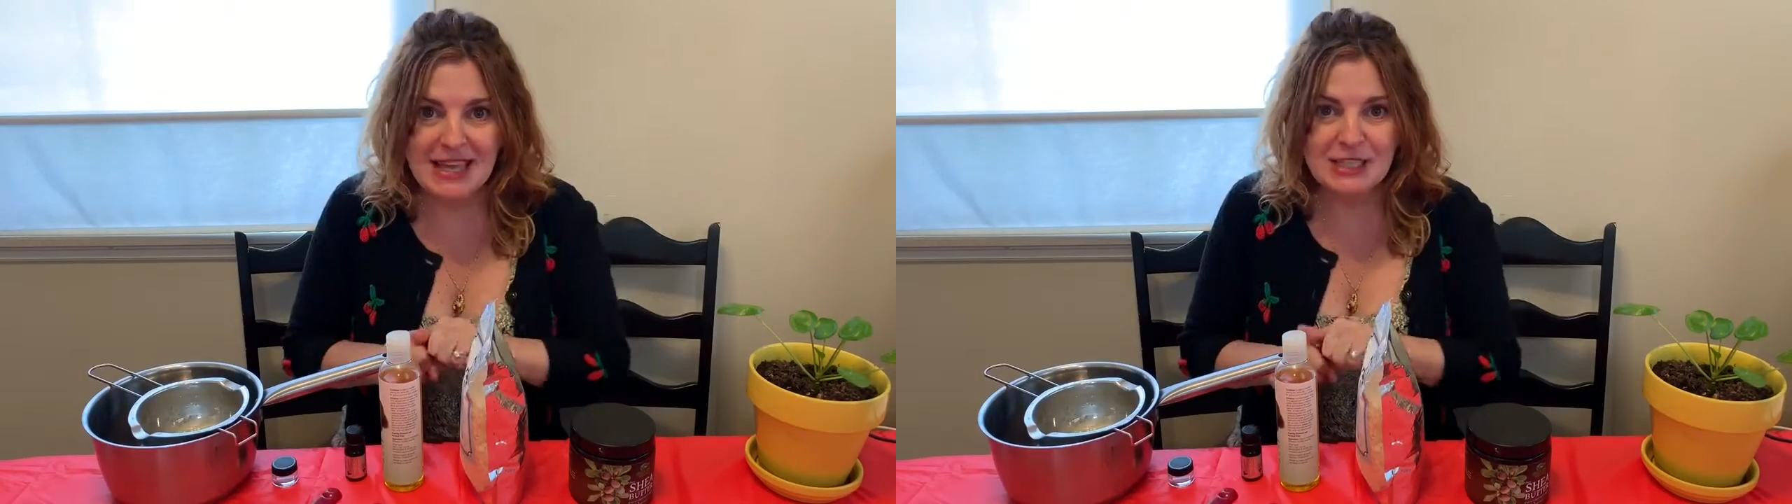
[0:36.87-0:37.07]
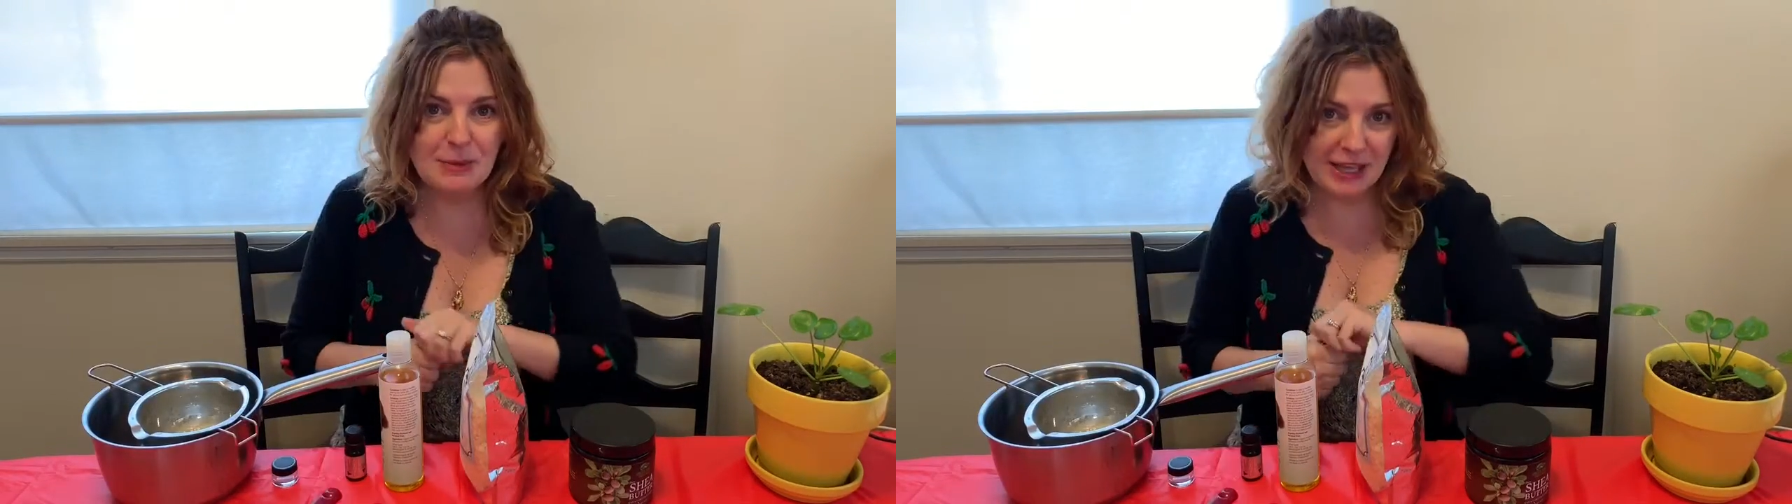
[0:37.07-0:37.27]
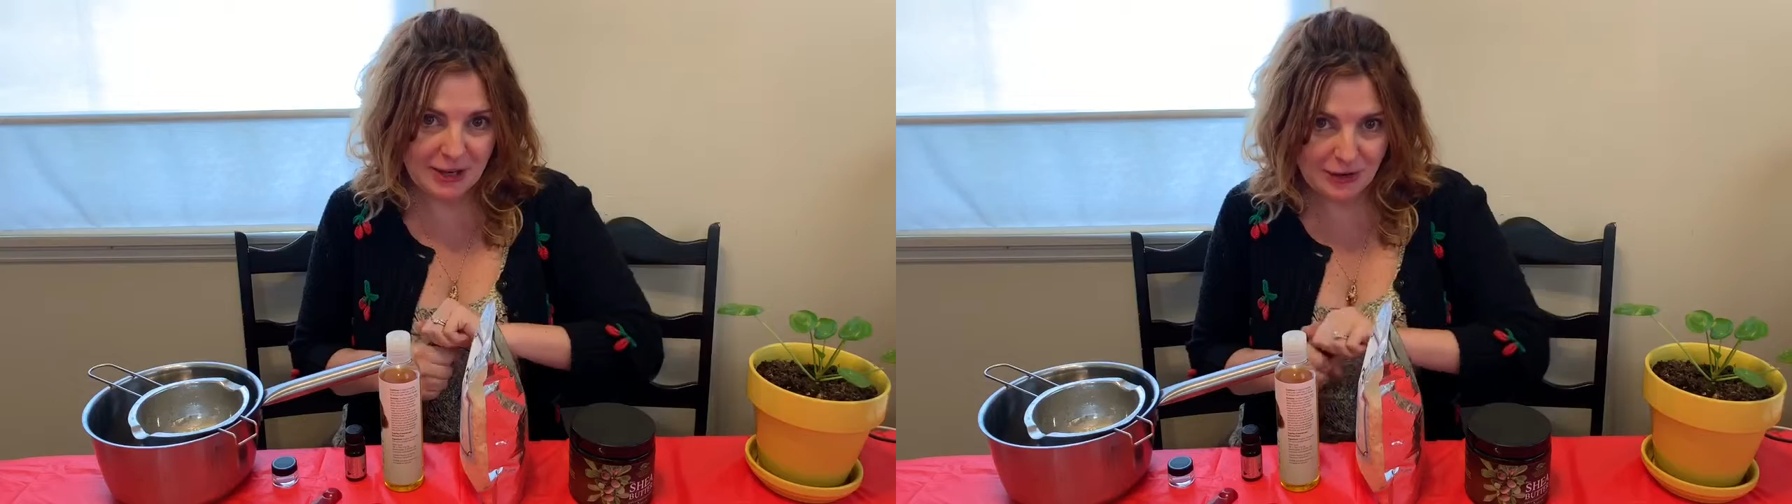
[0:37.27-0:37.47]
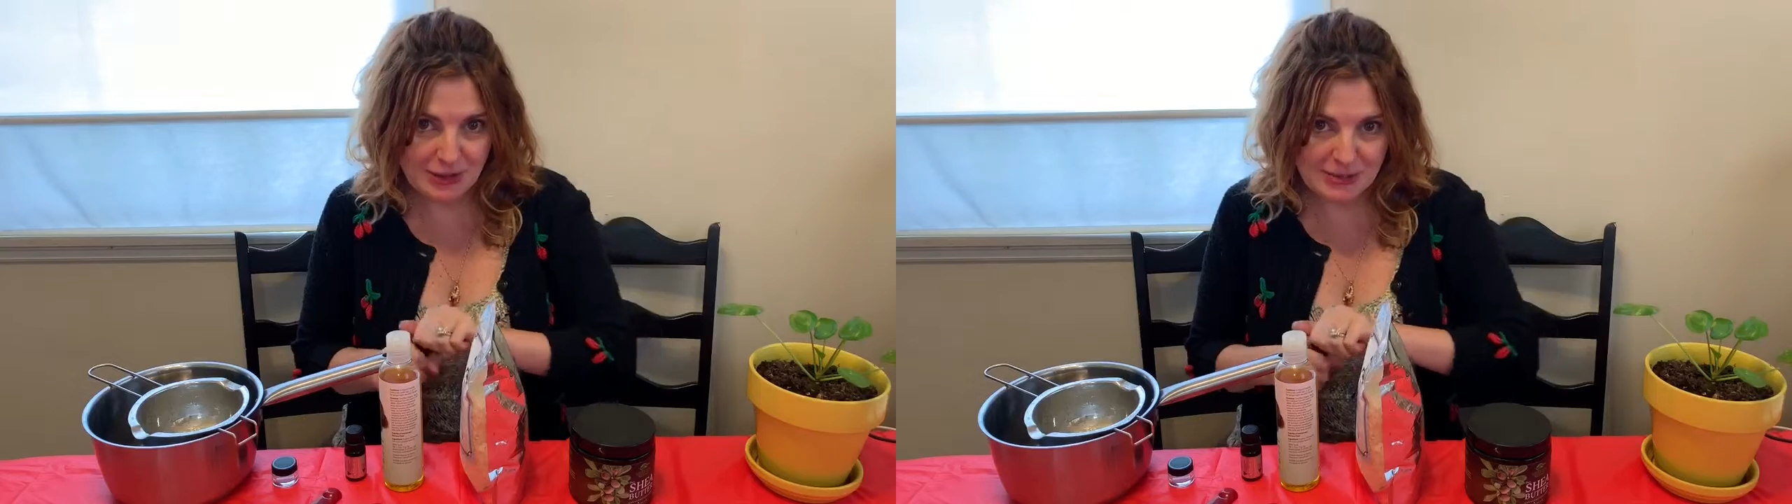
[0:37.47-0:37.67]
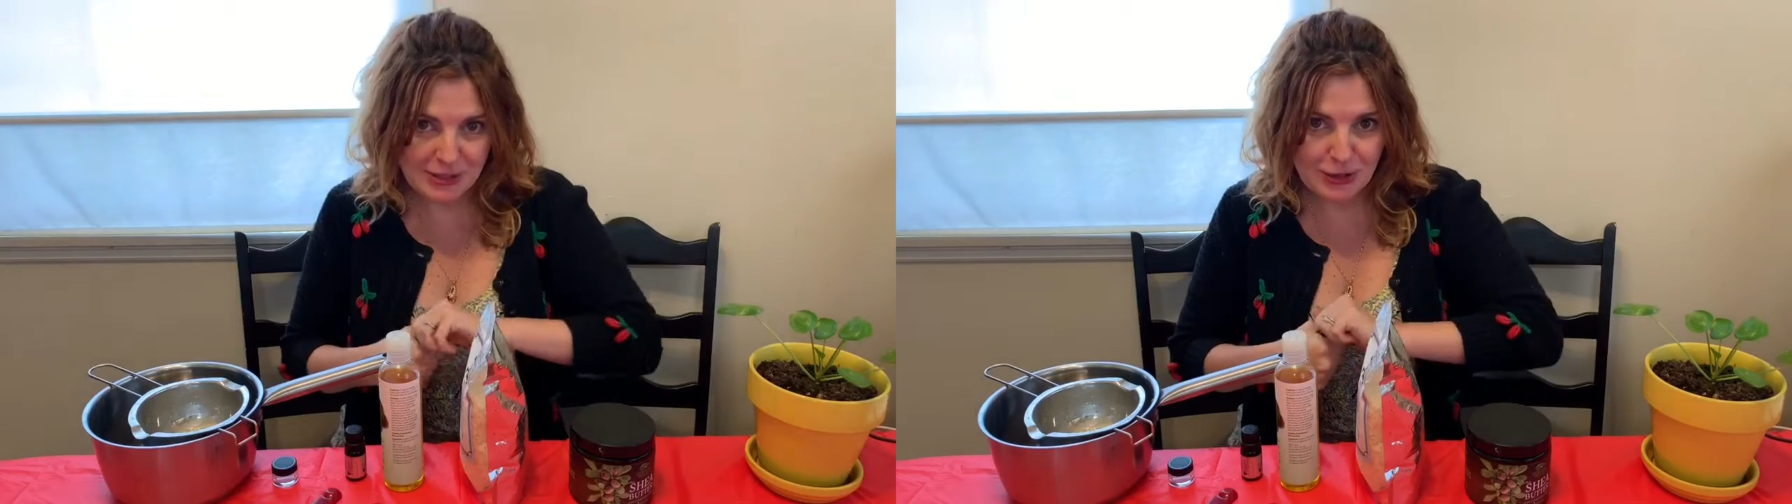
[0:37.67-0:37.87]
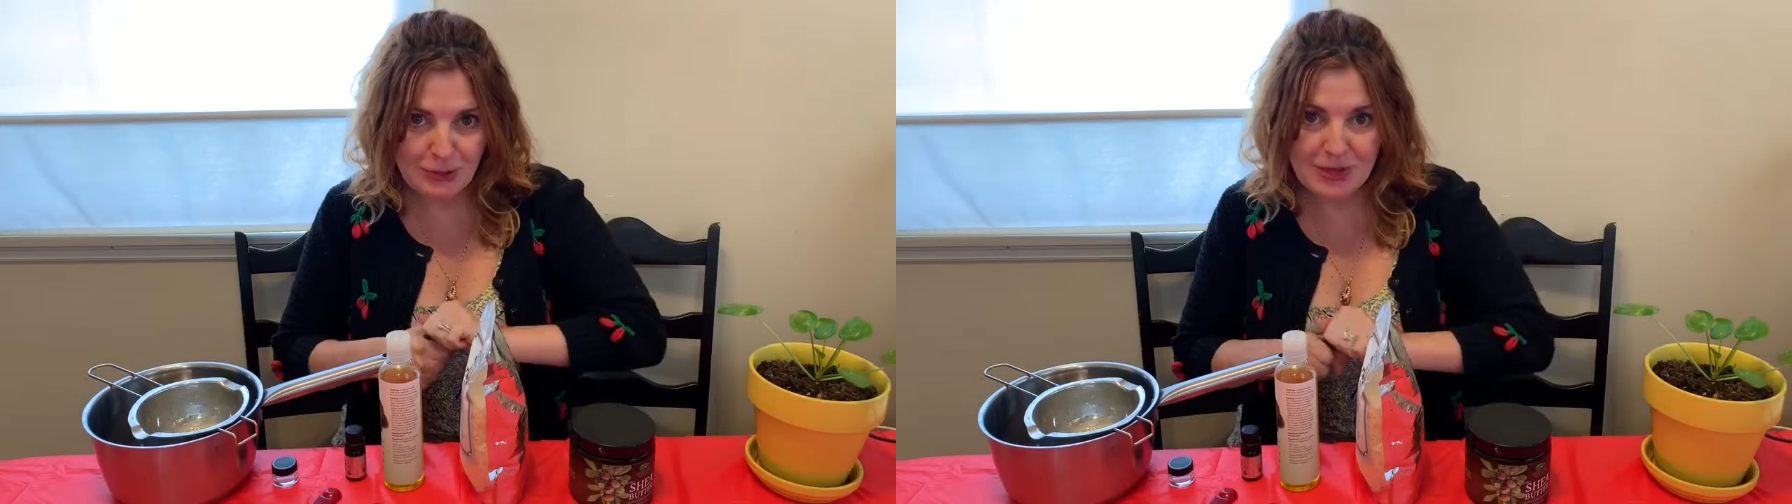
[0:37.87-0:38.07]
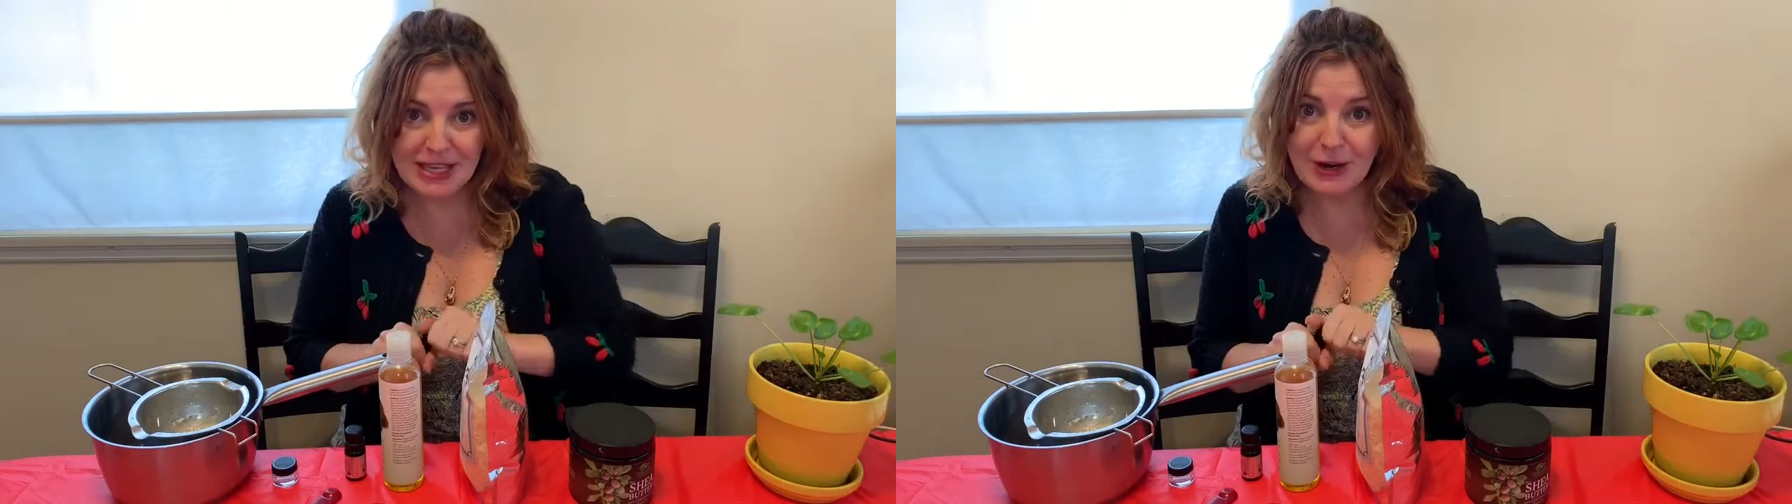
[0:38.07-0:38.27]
To make it a creamsicle, we need